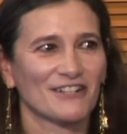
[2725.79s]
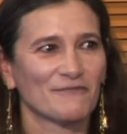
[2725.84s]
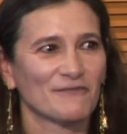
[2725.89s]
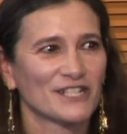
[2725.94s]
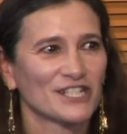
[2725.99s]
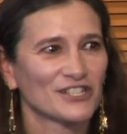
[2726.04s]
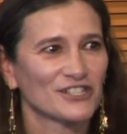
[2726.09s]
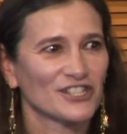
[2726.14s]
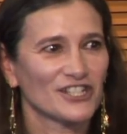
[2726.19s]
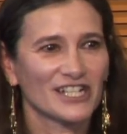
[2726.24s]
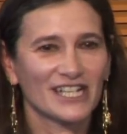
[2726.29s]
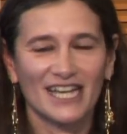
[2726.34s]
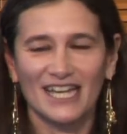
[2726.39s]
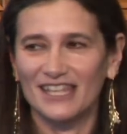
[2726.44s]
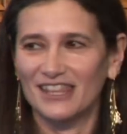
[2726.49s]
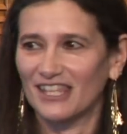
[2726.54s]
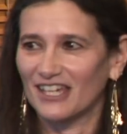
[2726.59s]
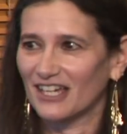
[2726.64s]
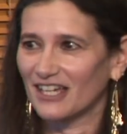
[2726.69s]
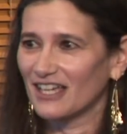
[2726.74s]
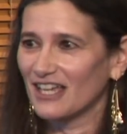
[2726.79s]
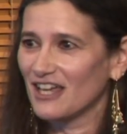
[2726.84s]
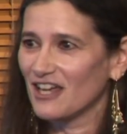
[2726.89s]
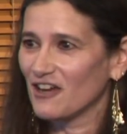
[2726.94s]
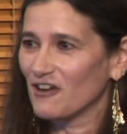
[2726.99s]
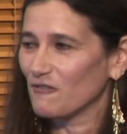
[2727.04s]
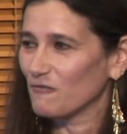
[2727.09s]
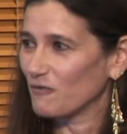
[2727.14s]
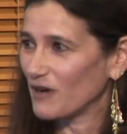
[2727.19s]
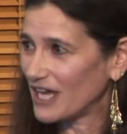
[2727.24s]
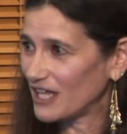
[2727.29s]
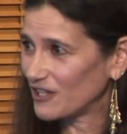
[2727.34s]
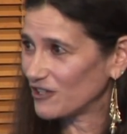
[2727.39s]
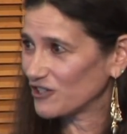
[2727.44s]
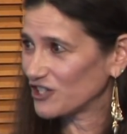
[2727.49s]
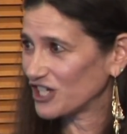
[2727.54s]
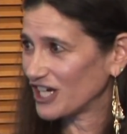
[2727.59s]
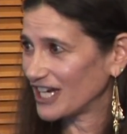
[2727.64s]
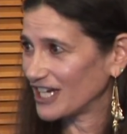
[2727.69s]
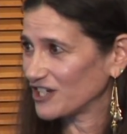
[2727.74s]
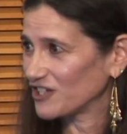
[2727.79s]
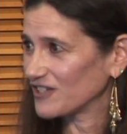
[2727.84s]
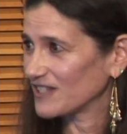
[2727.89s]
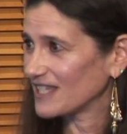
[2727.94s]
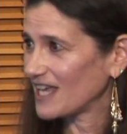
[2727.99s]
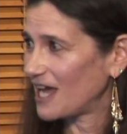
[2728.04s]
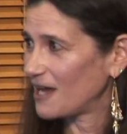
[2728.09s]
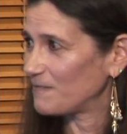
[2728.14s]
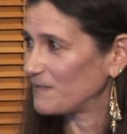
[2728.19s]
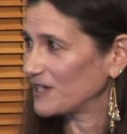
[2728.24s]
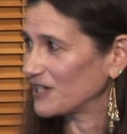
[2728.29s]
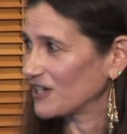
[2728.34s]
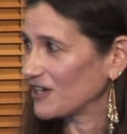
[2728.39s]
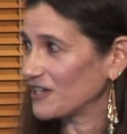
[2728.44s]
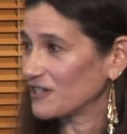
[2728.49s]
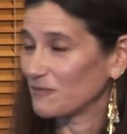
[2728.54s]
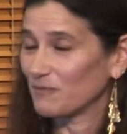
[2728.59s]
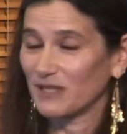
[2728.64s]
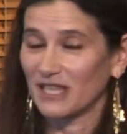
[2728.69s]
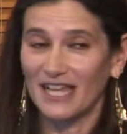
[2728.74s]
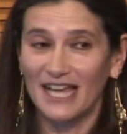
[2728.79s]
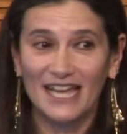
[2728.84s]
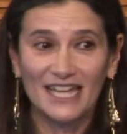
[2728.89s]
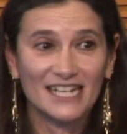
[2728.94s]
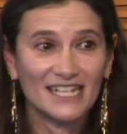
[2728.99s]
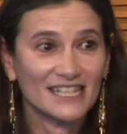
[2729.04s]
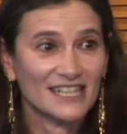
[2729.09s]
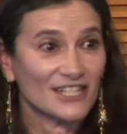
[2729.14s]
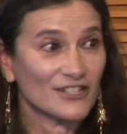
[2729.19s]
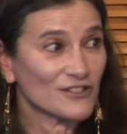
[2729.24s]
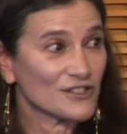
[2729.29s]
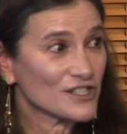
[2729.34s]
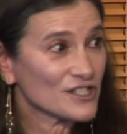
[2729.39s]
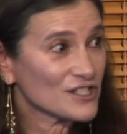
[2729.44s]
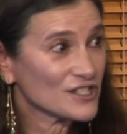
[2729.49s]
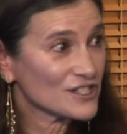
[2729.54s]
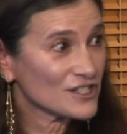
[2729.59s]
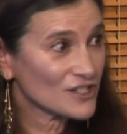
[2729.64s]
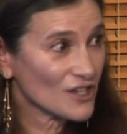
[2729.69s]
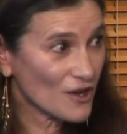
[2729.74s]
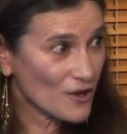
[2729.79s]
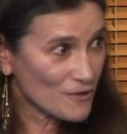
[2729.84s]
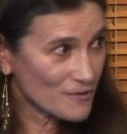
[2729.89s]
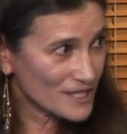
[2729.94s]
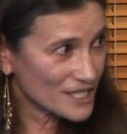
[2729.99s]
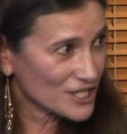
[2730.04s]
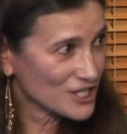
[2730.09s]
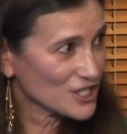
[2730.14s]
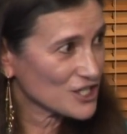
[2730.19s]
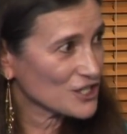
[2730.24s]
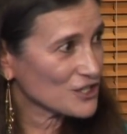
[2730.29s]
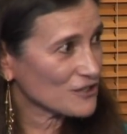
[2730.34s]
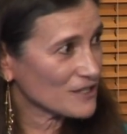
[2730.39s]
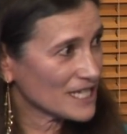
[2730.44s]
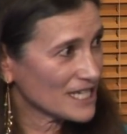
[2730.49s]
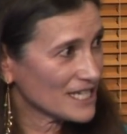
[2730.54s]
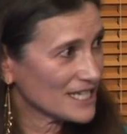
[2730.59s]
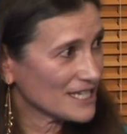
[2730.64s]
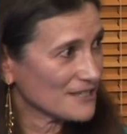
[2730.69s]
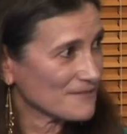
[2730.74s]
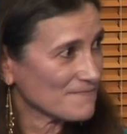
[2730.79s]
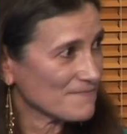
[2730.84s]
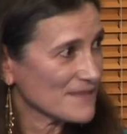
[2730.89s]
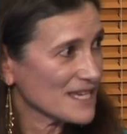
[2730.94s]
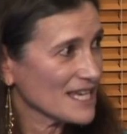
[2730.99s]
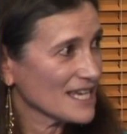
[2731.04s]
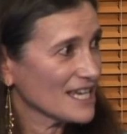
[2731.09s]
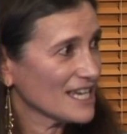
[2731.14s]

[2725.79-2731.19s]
And when you look at the weather changes happening on the planet, they're so extreme.